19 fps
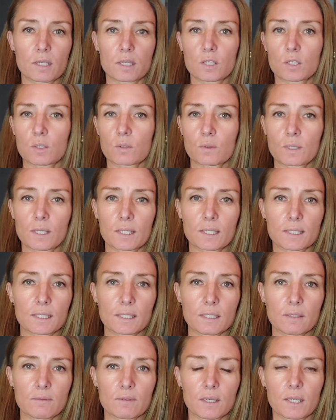You don't need a
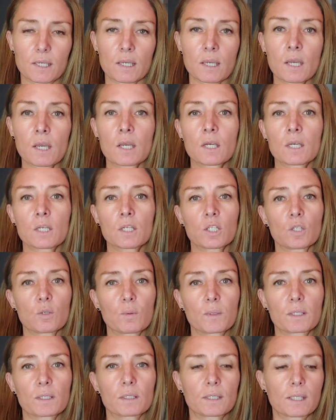TV. You
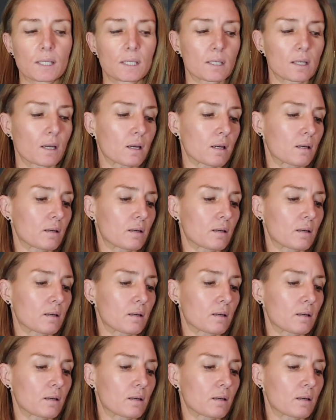will need